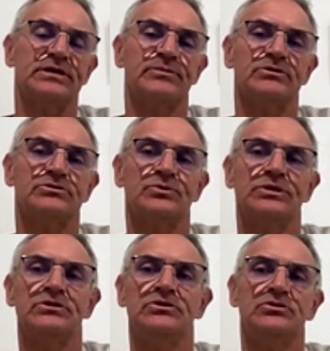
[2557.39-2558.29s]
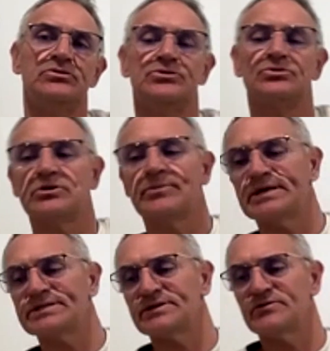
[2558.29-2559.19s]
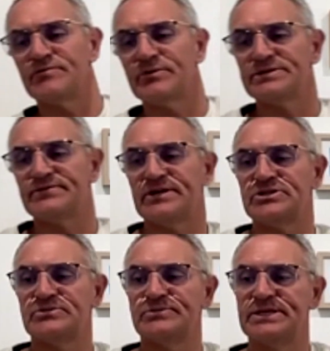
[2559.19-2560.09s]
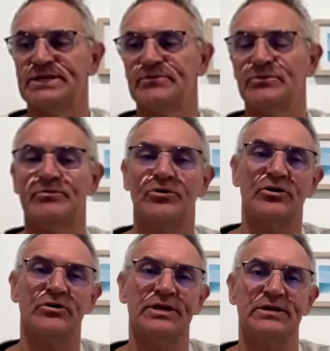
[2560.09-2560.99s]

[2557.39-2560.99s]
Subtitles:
because when you talk about self-preservation being the number one priority,